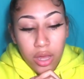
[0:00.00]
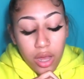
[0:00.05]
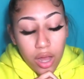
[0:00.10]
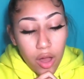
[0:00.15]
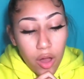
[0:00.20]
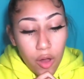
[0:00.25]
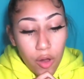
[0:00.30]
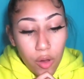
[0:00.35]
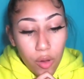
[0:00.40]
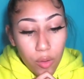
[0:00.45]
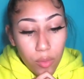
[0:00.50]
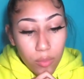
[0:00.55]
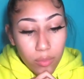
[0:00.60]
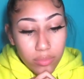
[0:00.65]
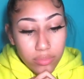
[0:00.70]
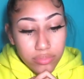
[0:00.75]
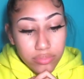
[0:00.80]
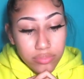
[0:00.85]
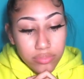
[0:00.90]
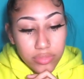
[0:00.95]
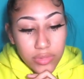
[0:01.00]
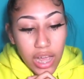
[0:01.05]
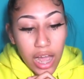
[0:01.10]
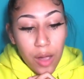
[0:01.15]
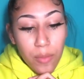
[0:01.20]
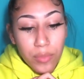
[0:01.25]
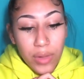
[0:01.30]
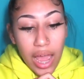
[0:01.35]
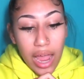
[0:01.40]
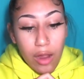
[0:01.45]
um,
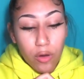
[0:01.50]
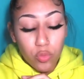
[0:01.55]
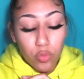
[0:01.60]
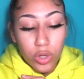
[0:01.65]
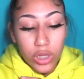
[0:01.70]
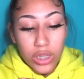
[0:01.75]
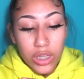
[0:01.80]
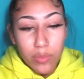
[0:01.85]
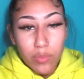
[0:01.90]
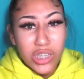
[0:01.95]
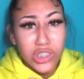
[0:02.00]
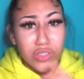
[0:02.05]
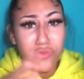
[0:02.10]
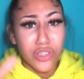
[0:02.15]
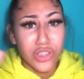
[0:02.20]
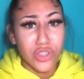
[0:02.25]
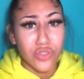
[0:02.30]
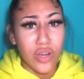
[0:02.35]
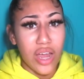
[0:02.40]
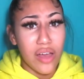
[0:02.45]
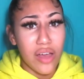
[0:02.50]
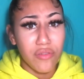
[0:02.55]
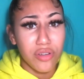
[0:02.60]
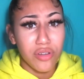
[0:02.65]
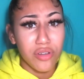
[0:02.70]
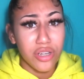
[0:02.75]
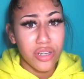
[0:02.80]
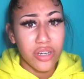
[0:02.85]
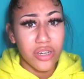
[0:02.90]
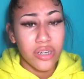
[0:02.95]
I'm not really much of a
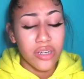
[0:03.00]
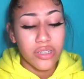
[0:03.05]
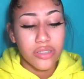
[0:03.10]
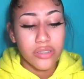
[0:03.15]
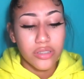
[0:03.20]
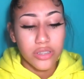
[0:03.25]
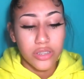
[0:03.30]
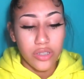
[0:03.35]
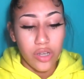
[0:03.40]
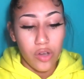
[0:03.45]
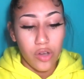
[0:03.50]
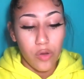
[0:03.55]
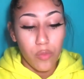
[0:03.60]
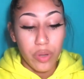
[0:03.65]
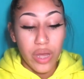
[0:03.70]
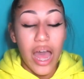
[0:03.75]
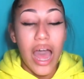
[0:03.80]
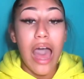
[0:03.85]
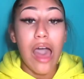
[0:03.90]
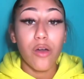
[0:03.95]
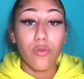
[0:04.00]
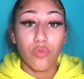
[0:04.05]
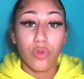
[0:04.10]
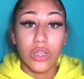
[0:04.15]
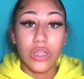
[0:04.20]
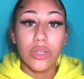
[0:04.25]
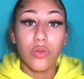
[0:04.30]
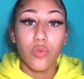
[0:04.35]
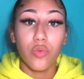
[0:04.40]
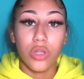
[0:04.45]
traveler. So, but I
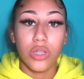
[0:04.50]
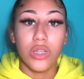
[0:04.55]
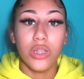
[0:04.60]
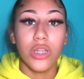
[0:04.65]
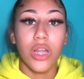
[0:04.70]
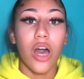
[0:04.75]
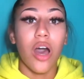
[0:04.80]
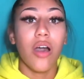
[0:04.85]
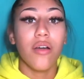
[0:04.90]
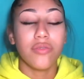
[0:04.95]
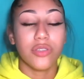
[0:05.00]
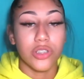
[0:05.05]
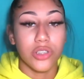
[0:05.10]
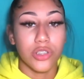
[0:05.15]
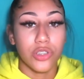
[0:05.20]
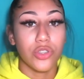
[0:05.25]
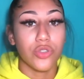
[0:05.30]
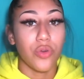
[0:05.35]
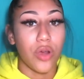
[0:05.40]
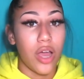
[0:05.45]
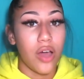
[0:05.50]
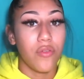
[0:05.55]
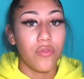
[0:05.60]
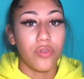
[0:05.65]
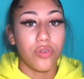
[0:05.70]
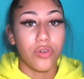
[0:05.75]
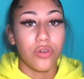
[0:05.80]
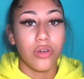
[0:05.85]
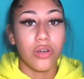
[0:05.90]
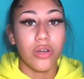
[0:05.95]
really would love to
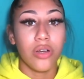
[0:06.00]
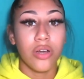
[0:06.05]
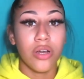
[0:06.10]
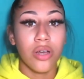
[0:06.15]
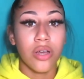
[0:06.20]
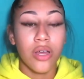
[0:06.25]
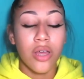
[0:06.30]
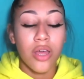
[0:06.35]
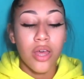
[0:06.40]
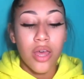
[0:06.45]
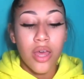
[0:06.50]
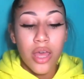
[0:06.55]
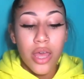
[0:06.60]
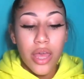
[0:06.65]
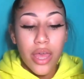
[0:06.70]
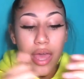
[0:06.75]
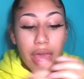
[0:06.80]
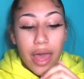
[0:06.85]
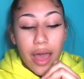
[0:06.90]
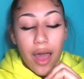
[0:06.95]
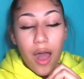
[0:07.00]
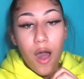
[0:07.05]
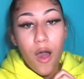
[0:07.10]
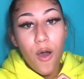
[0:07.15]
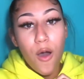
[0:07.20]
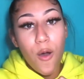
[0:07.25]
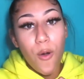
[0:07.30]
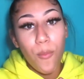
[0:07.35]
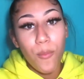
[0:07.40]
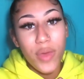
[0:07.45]
travel.
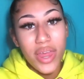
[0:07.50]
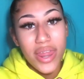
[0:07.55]
Um,